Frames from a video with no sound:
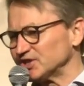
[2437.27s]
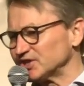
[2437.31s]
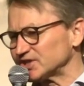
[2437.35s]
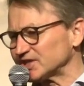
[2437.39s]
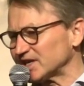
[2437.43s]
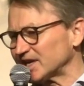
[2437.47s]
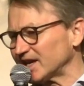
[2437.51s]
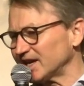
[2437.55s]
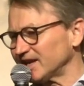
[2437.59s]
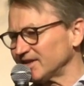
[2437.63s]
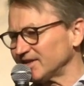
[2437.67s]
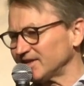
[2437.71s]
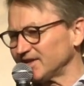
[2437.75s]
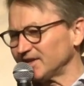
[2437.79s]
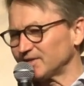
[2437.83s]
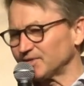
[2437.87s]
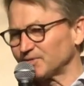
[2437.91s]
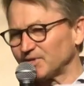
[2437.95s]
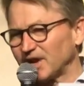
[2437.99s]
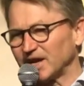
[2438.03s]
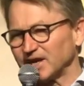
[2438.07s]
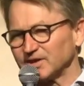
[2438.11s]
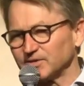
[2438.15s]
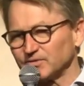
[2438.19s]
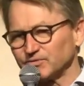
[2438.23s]
and the
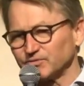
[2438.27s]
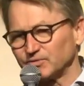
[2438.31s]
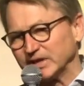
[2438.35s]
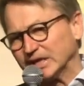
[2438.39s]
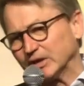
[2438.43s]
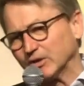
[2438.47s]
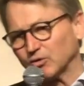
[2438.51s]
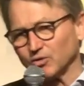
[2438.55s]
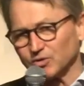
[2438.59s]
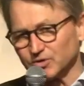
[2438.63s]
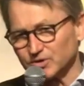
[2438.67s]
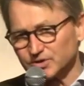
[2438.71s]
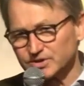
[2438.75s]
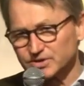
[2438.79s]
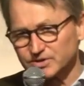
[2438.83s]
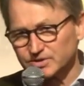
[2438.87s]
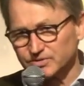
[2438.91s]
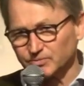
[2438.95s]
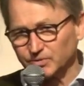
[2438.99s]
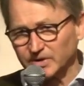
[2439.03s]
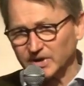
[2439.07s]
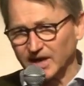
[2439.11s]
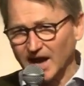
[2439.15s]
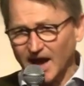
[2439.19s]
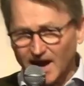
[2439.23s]
right of recourse,
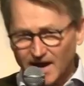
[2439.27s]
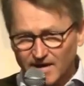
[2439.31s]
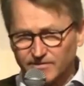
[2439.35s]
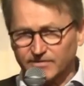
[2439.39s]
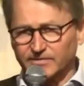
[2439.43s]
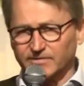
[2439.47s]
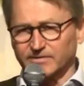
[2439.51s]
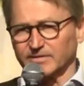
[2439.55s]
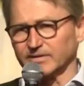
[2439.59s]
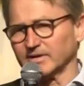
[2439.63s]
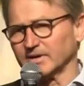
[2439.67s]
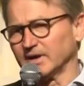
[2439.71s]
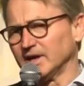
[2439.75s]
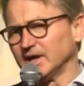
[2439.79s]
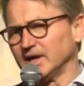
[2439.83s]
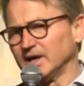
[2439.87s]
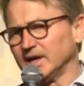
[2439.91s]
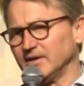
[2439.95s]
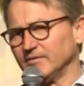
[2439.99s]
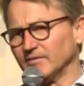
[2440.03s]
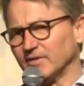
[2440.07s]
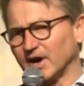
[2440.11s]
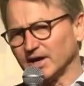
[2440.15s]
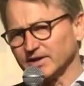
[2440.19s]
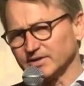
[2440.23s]
we have
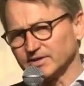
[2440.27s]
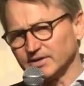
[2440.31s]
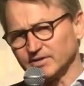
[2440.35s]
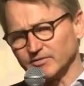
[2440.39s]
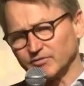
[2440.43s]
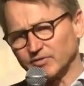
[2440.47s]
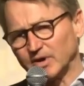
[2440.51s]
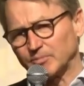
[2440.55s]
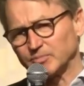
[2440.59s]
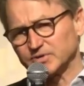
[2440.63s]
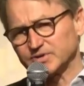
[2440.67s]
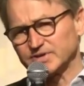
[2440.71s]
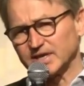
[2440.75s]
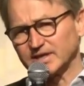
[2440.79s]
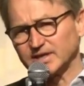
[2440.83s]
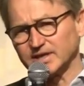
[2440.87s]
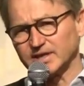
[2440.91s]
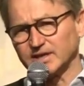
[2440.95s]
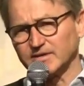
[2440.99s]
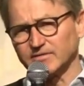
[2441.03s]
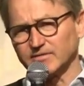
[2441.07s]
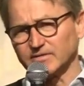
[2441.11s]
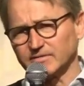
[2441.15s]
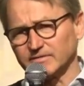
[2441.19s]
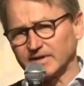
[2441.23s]
invited a
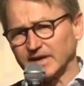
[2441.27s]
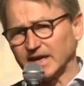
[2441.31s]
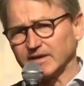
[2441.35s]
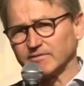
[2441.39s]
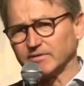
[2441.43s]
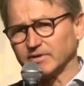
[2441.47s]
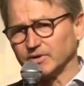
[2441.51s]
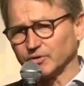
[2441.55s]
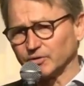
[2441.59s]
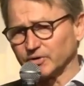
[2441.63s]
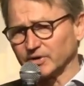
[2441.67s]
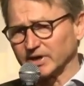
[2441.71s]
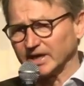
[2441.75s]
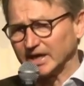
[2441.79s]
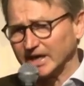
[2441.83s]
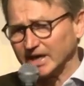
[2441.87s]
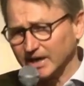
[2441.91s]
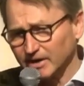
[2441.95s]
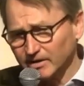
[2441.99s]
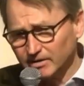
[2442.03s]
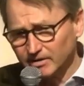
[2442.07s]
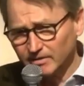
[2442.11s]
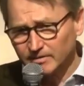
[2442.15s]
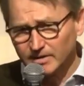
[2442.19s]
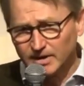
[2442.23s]
representative of Equinor
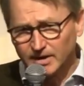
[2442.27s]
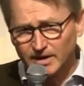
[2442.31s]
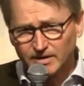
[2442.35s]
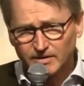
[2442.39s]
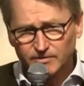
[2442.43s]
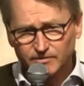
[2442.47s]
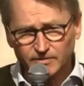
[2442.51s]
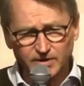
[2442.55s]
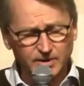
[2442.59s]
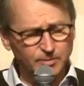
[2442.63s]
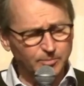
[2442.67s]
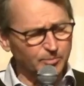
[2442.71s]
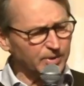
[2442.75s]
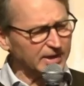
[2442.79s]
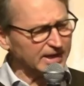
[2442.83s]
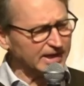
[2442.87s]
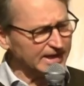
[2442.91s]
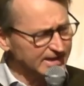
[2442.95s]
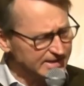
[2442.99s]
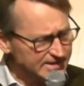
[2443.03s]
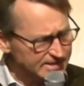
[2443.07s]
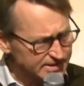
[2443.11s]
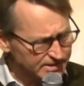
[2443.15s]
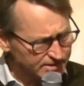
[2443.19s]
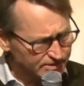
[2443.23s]
here. Very
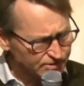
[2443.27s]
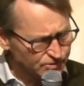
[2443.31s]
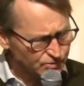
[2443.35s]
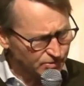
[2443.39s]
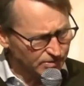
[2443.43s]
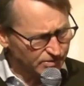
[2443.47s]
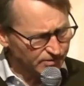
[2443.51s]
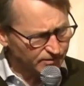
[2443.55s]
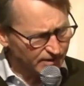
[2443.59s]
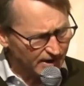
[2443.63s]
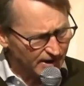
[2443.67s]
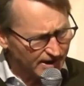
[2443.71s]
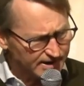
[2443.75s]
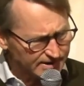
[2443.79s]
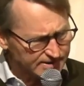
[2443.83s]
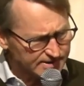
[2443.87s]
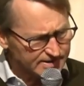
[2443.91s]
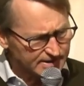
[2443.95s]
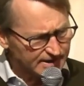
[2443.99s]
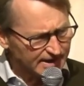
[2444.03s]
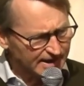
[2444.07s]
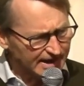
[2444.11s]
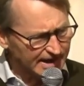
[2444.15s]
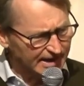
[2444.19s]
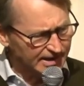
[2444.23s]
pleased to invite
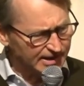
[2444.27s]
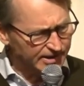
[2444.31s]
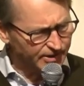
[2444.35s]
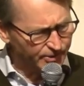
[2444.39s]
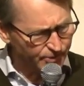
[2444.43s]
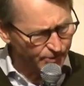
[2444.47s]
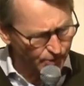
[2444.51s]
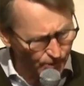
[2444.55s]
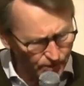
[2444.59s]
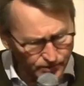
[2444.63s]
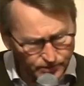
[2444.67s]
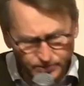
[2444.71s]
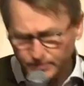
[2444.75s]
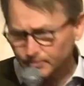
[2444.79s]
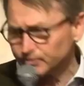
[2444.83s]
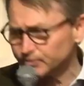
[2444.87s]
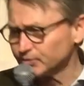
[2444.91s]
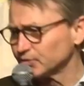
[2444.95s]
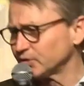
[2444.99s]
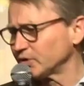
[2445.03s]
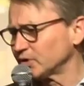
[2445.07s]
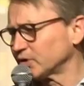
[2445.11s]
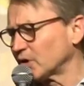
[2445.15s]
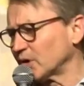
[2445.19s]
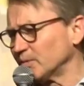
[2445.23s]
Hilde Rød to
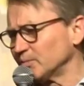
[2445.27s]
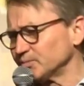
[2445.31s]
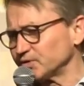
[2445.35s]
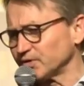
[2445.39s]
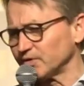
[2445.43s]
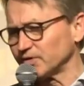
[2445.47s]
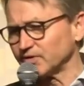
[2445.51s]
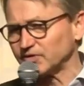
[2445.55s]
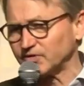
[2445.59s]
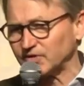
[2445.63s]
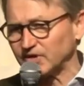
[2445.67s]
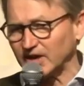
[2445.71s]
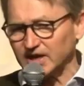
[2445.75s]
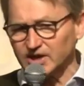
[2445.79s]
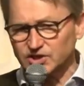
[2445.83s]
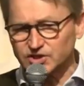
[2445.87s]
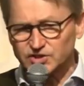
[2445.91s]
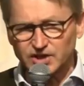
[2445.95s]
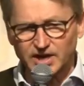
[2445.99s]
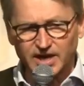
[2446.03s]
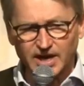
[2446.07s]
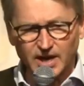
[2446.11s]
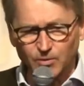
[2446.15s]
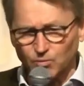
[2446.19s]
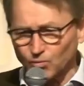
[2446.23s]
come to the stage,
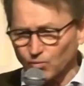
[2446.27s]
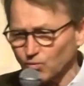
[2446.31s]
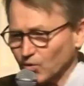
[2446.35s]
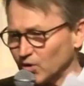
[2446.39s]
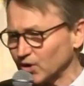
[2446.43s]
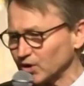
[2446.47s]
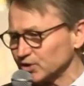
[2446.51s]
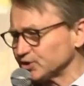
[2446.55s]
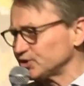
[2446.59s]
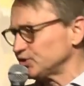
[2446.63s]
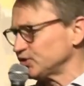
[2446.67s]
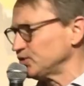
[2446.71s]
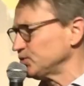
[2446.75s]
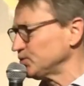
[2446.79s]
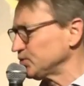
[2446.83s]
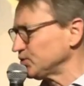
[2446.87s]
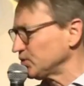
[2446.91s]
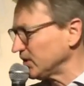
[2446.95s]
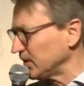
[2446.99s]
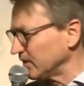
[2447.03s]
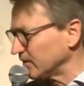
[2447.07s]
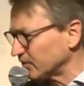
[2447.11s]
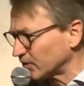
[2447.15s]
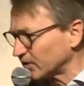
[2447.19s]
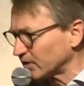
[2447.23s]
and I want you to
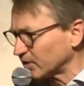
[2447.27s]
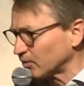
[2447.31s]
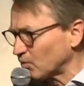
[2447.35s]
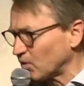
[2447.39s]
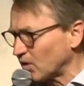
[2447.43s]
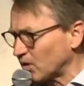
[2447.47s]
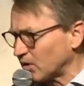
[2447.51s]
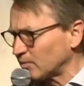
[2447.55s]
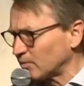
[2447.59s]
give her a warm